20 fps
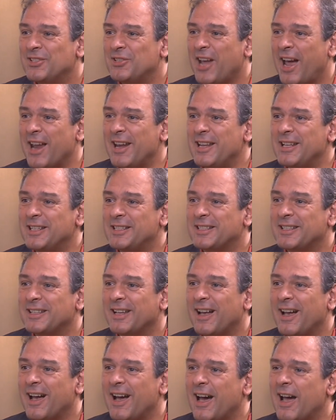Chinese
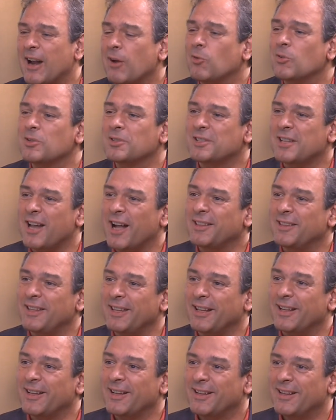are
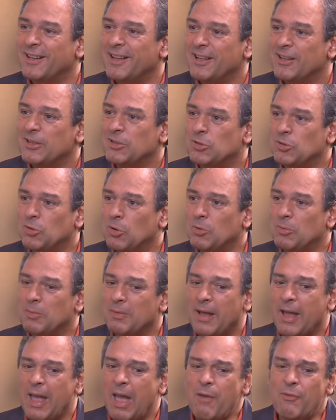constructing. So
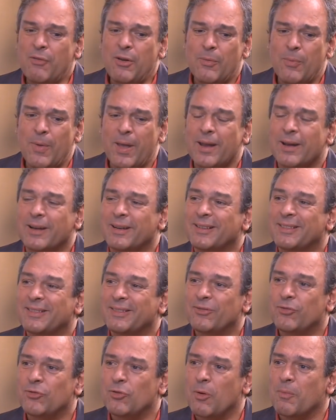everywhere,
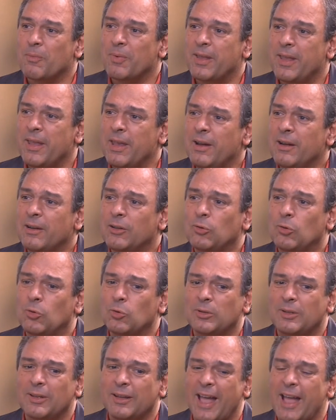from here to
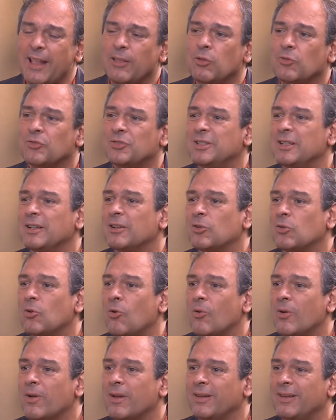the end of Silk
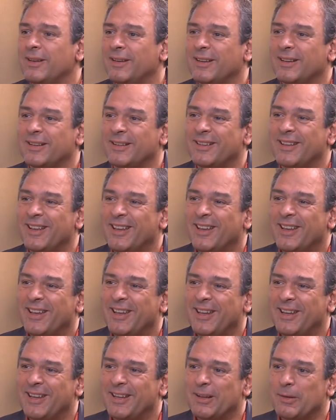Road in,
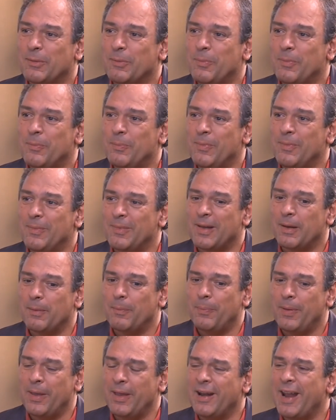uh, in uh,
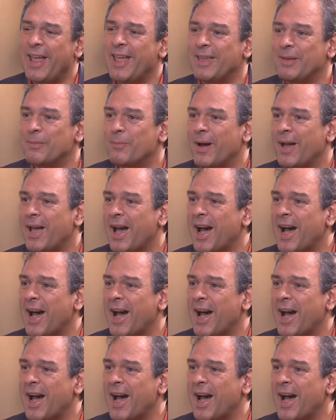Piraeus by